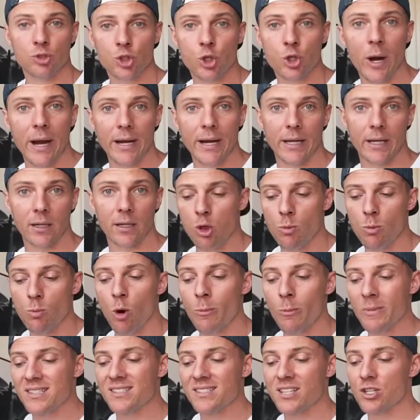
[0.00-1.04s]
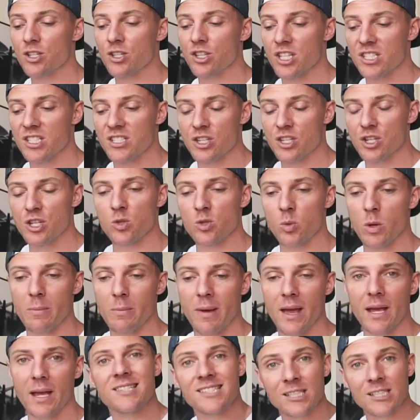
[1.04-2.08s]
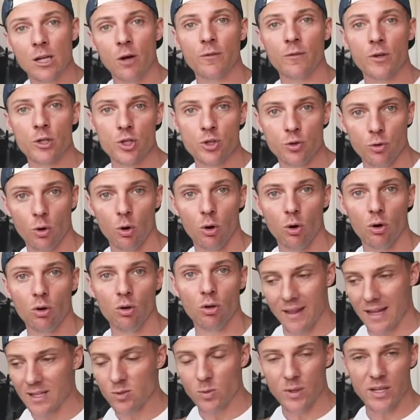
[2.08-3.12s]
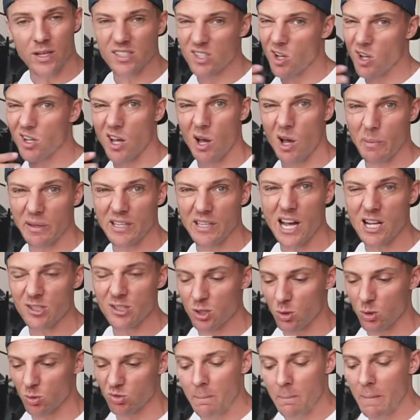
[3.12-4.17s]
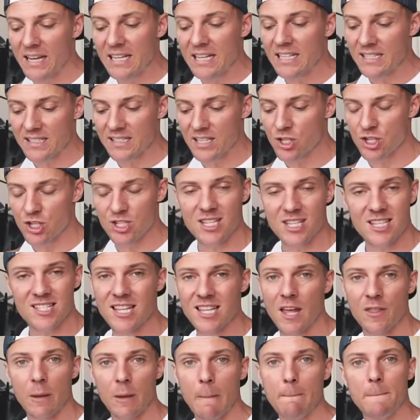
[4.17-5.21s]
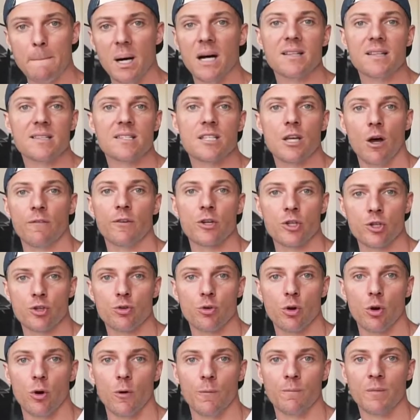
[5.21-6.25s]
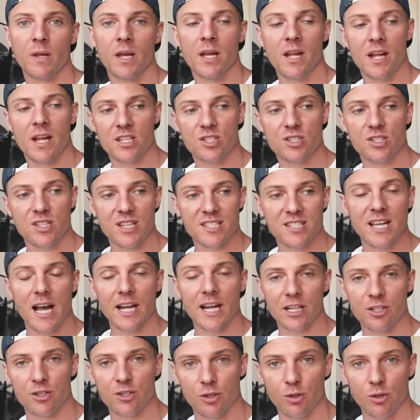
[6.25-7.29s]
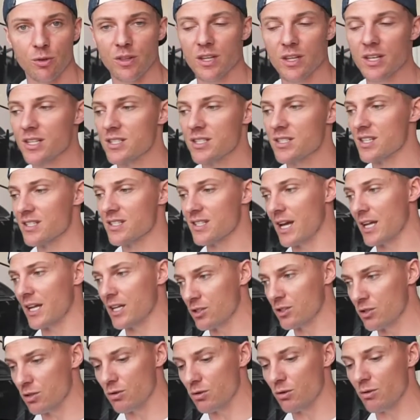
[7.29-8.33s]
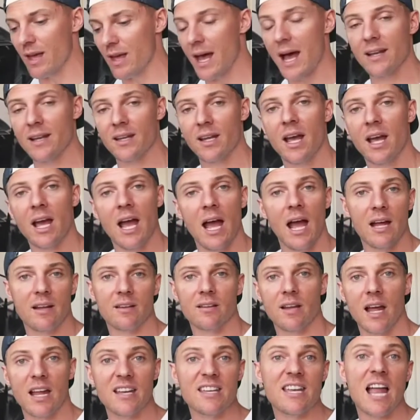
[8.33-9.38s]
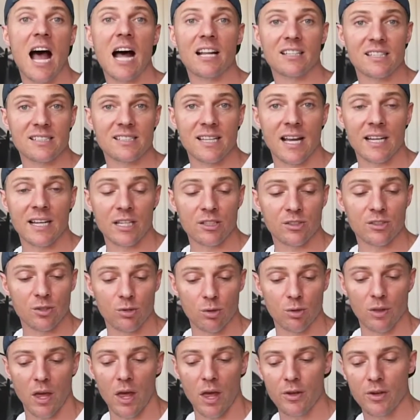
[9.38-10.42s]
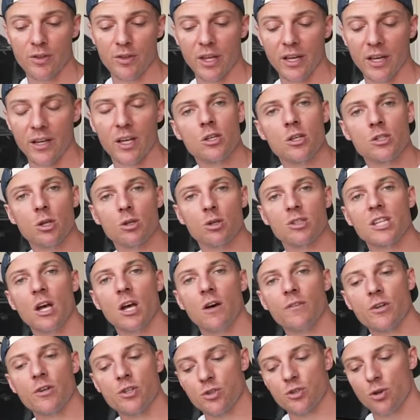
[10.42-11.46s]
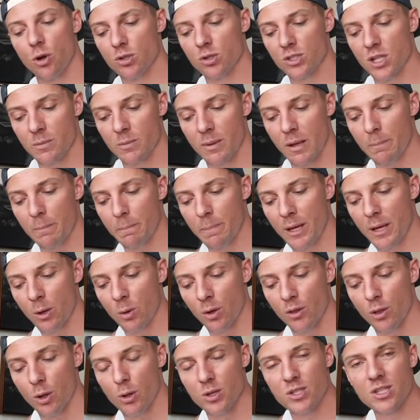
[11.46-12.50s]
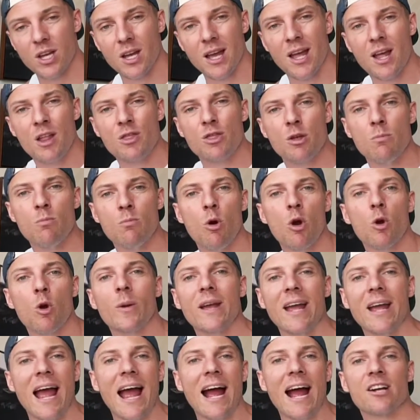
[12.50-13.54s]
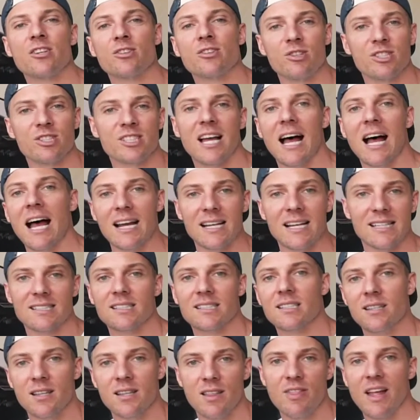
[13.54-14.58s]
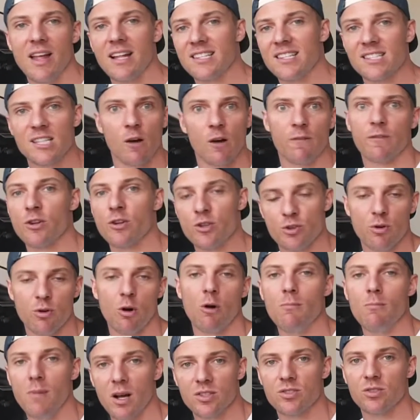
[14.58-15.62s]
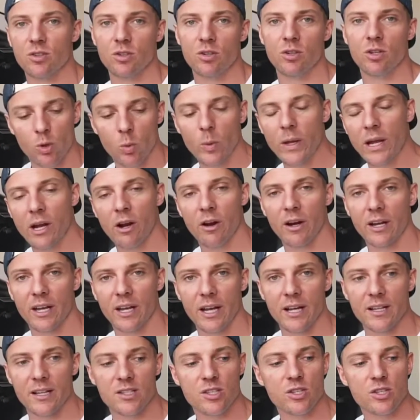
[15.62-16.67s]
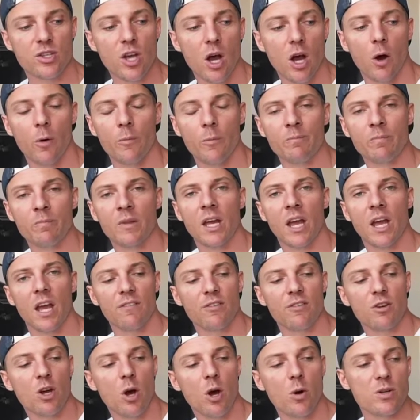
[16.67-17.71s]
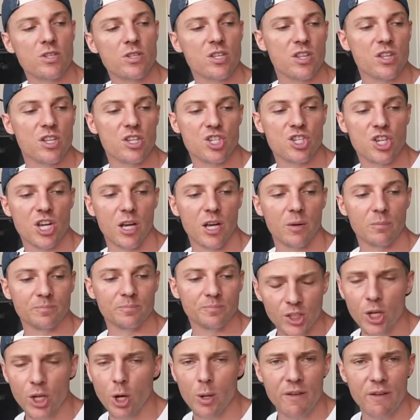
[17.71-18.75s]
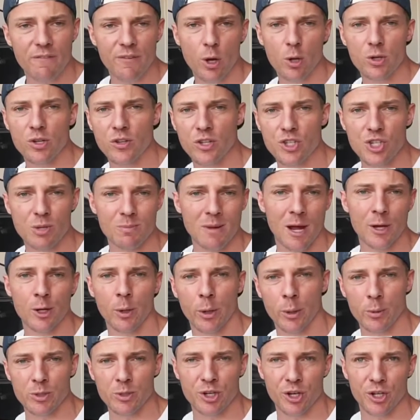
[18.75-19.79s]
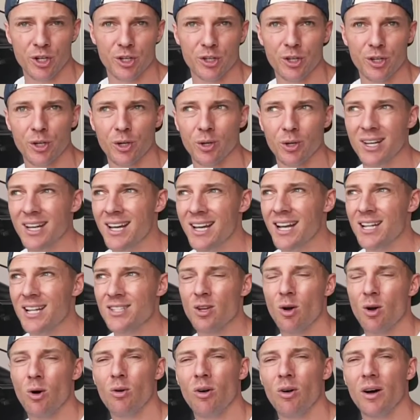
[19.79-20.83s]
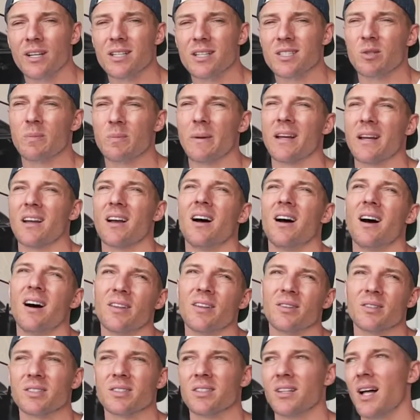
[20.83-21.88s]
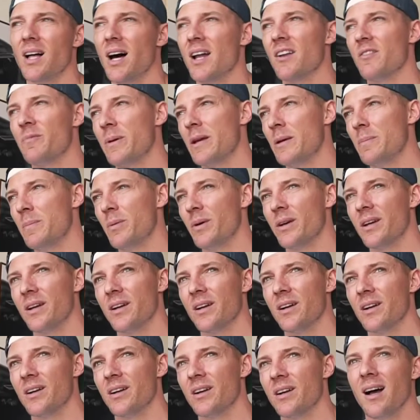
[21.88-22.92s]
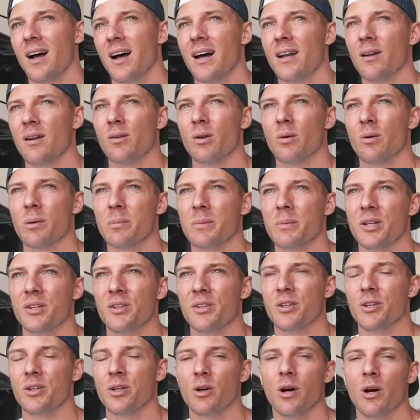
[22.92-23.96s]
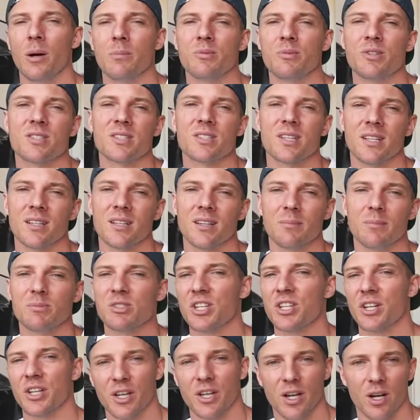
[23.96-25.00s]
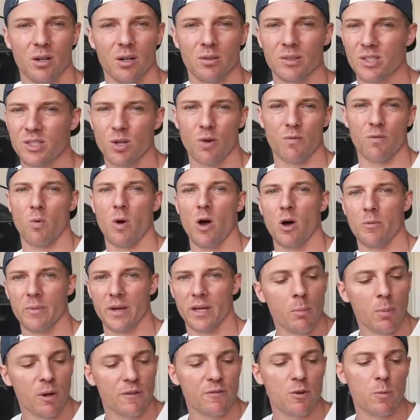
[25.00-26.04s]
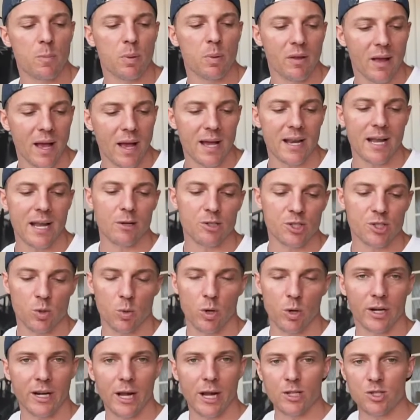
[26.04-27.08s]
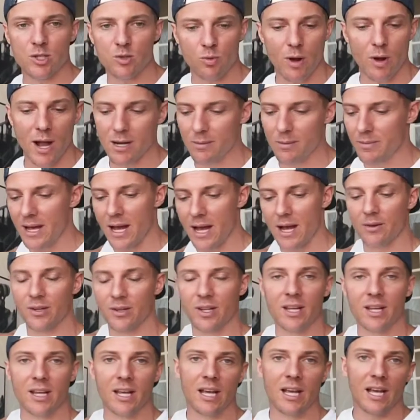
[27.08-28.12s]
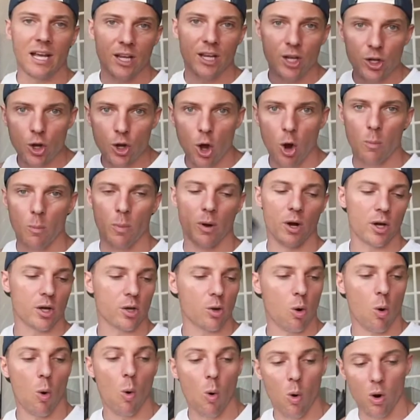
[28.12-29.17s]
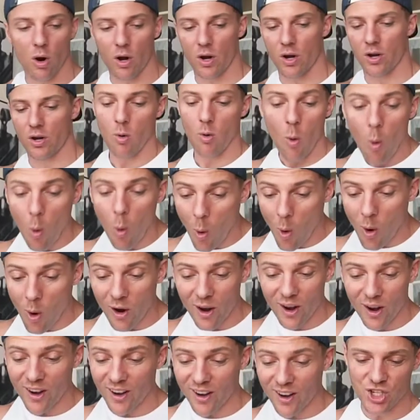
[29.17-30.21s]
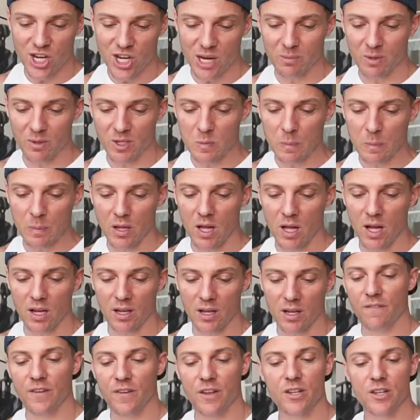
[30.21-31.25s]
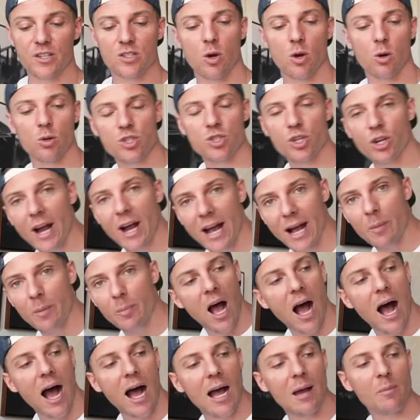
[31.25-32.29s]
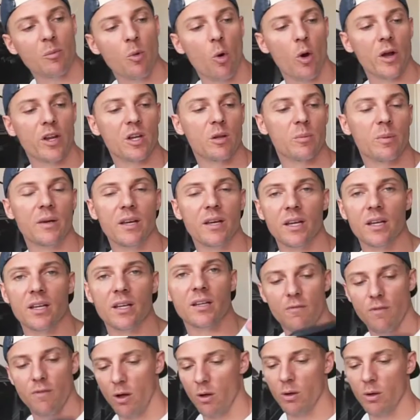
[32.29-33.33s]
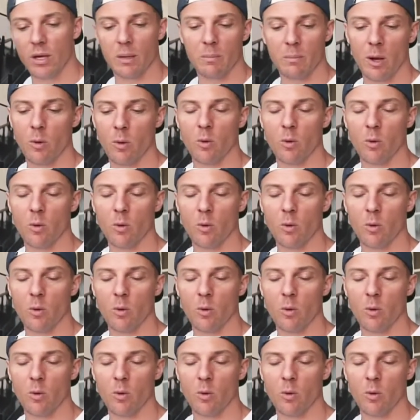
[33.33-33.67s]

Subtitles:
training. The more decisions we make, self-control, that's what it's all coming down to. Making decisions is nothing but self-control. It's deciding to do this, deciding to do that, and not deciding to do the other thing. So self-control is gonna be a big one of those. The more we exercise that self-control muscle, the weaker it gets. So if you go into the gym, if you go into the gym not knowing what you're gonna do, it's a whole lot easier to be like, oh, there's a lot of people here. I don't know what I'm gonna do. I'm just gonna go. It's overwhelming. But if you plan out your workouts, write them down in a notebook, or shameless plug, fitness culture app, I'm going to be following my